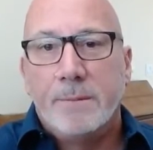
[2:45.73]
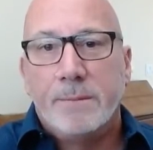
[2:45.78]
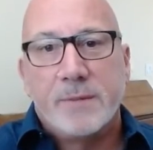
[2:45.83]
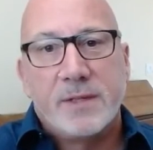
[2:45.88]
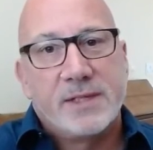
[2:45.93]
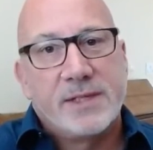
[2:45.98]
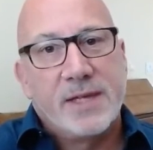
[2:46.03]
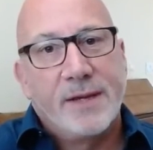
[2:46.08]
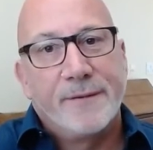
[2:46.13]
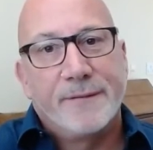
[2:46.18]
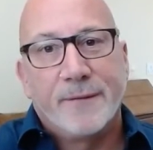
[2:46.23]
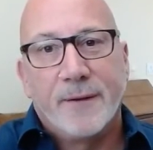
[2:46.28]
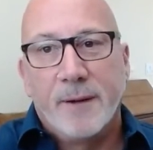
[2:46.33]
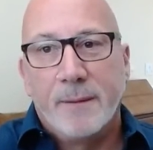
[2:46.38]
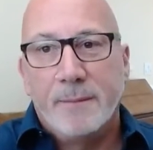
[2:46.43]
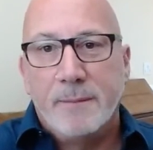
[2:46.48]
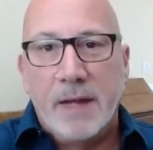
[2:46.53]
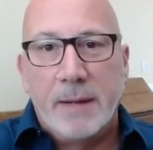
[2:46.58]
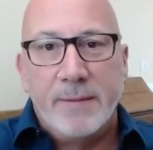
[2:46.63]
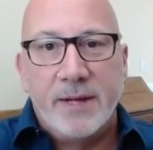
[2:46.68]
say
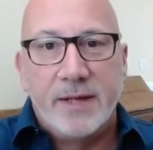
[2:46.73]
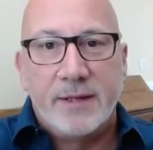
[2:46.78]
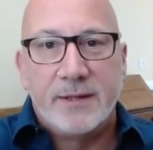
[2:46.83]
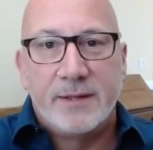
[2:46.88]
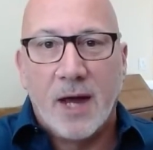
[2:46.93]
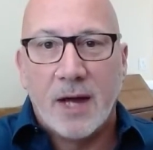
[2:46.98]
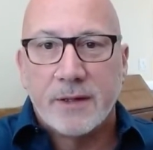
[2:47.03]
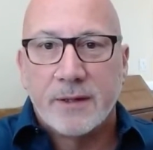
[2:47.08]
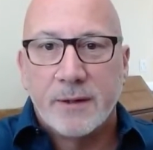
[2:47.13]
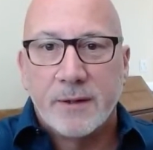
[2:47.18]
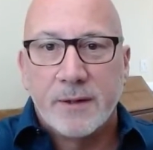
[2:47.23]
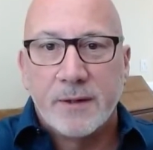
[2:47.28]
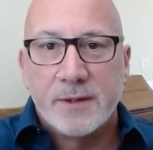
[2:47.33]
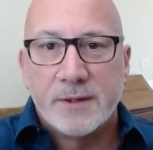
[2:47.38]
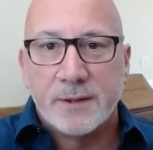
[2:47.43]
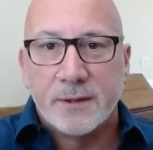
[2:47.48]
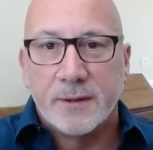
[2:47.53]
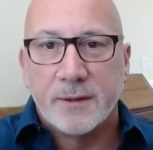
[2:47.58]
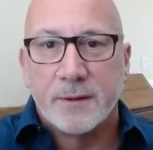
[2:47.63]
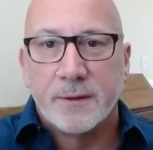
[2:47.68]
from maybe
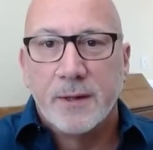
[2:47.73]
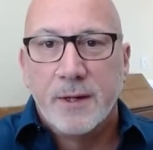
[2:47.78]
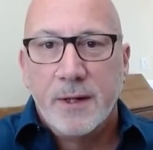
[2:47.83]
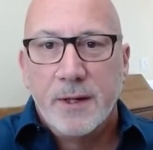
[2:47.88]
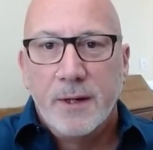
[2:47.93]
doctors or